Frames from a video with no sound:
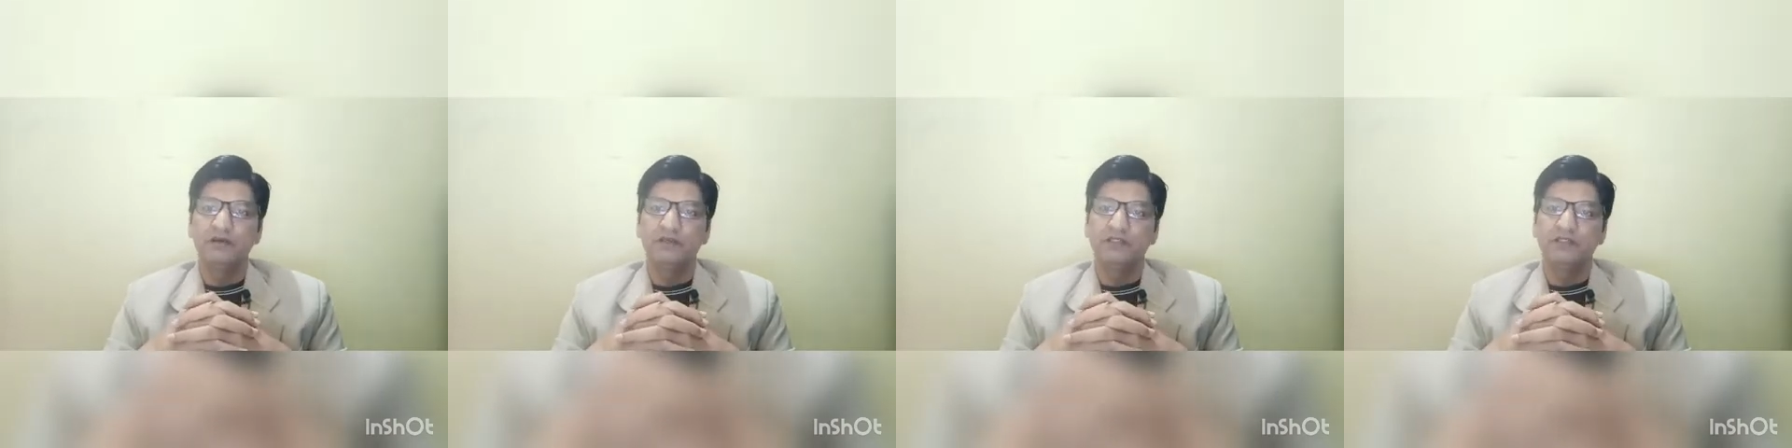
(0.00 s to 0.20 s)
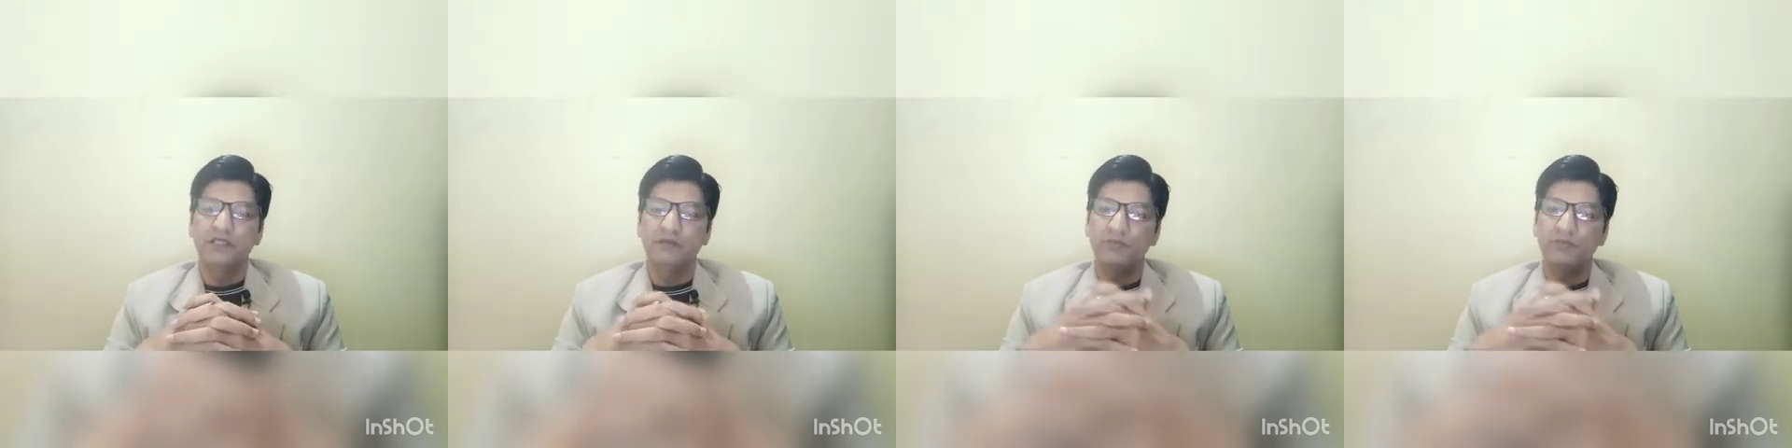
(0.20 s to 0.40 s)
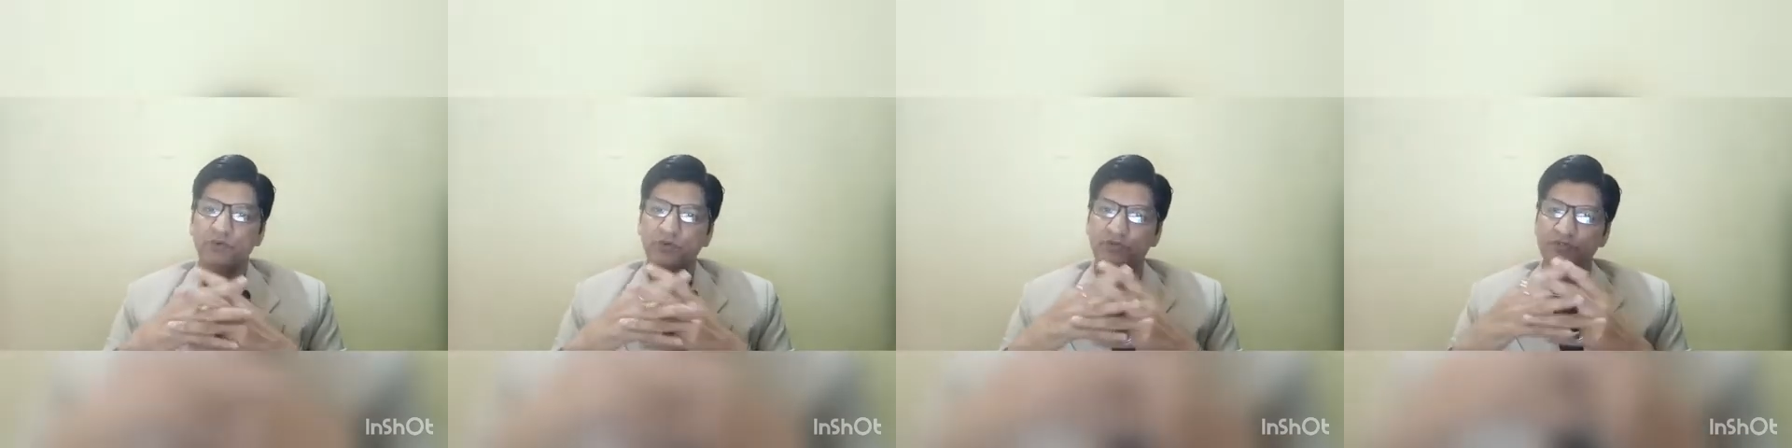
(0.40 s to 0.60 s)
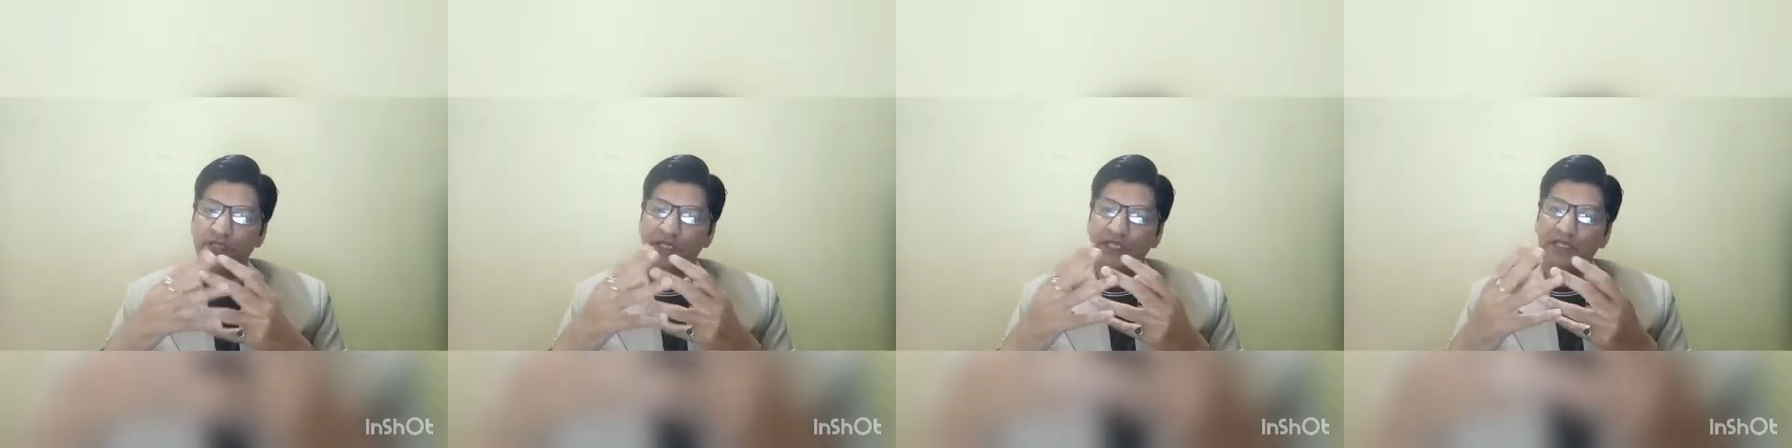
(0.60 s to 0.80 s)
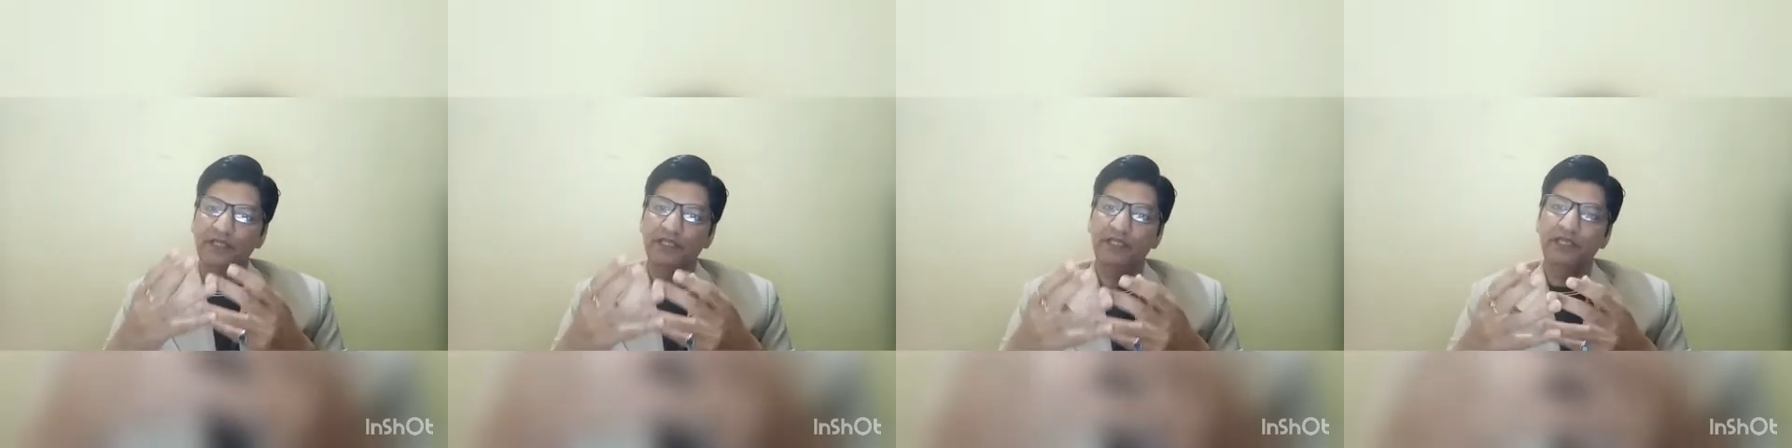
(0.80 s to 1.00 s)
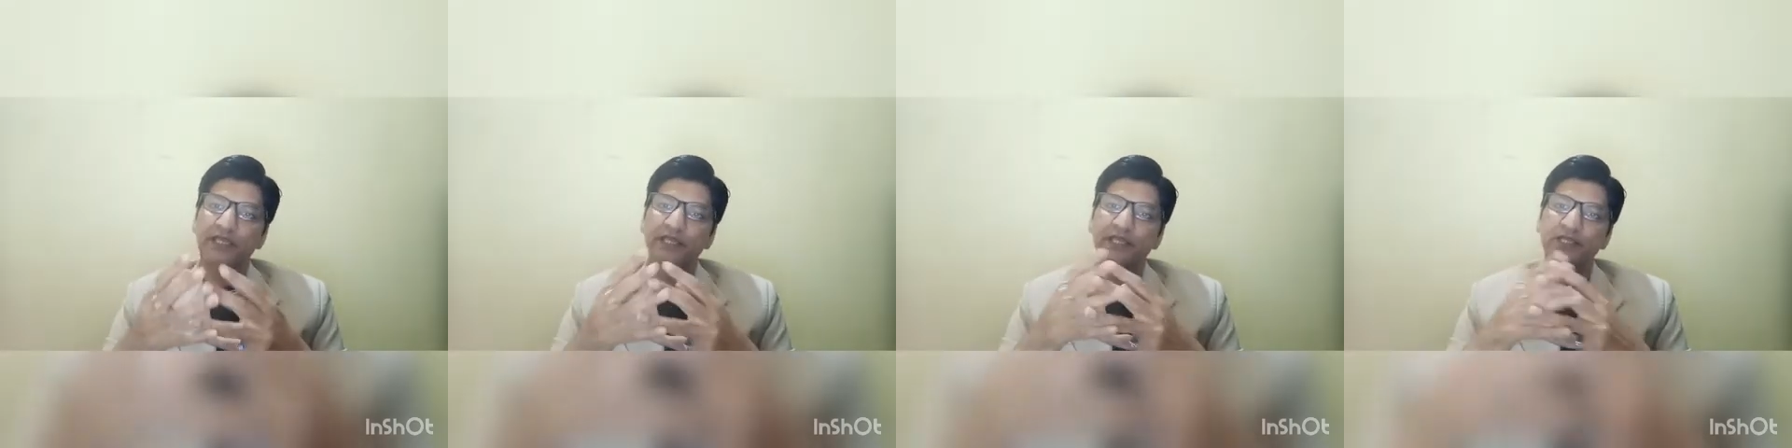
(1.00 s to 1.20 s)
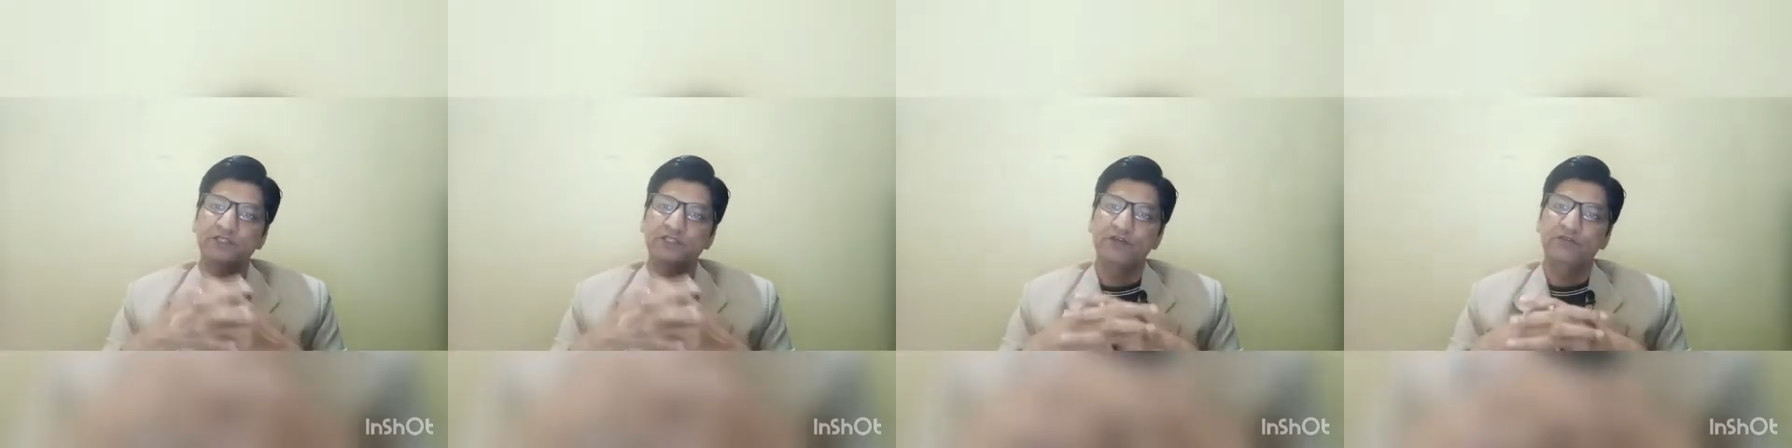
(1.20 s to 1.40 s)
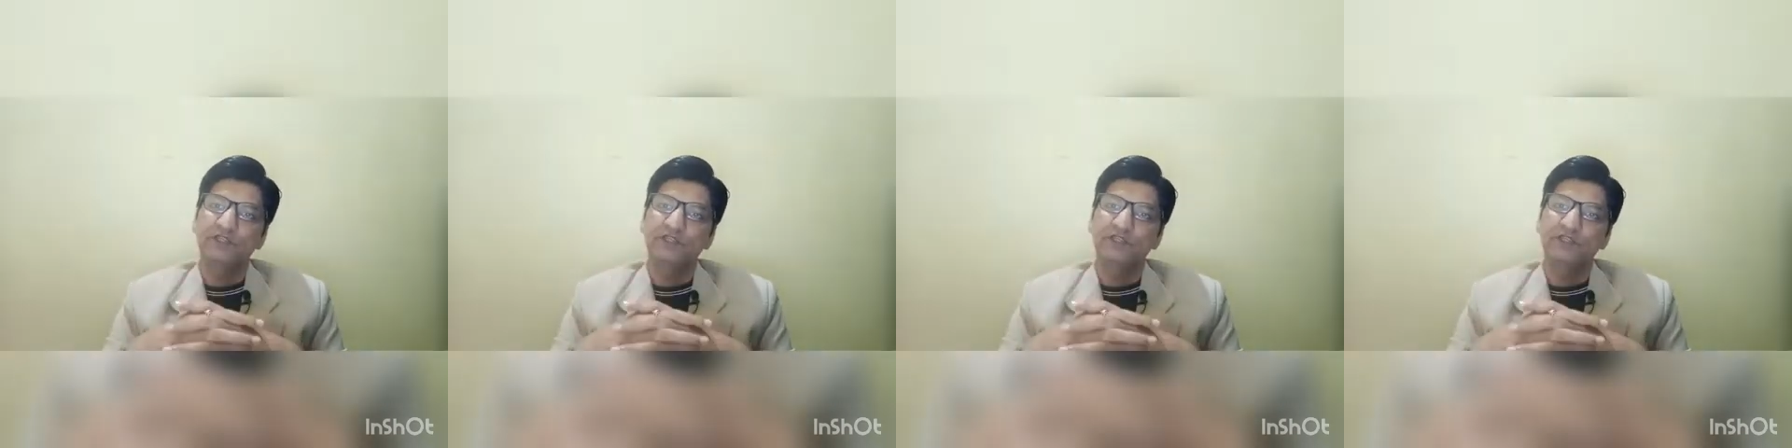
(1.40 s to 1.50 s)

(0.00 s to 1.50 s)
Suppose in the case of